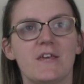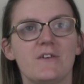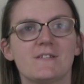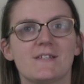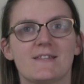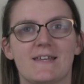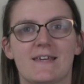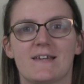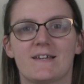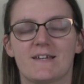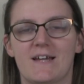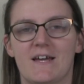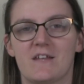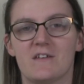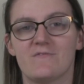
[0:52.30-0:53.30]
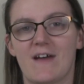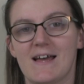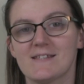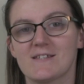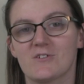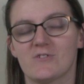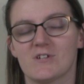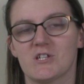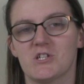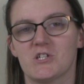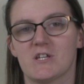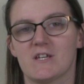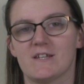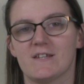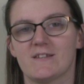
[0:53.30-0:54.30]
used to think kind of as a
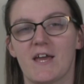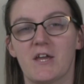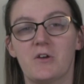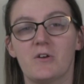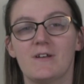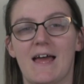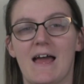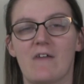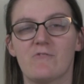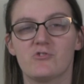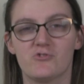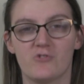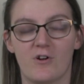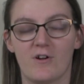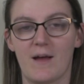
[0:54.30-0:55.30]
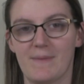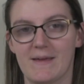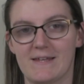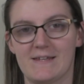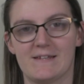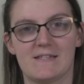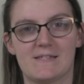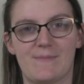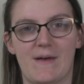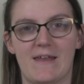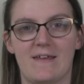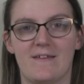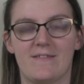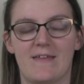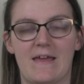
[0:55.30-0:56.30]
Christian that I couldn't have strong opinions about
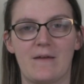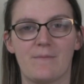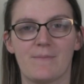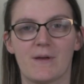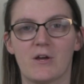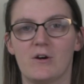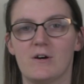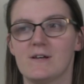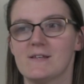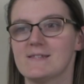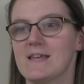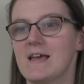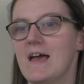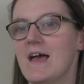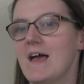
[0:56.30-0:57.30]
anything because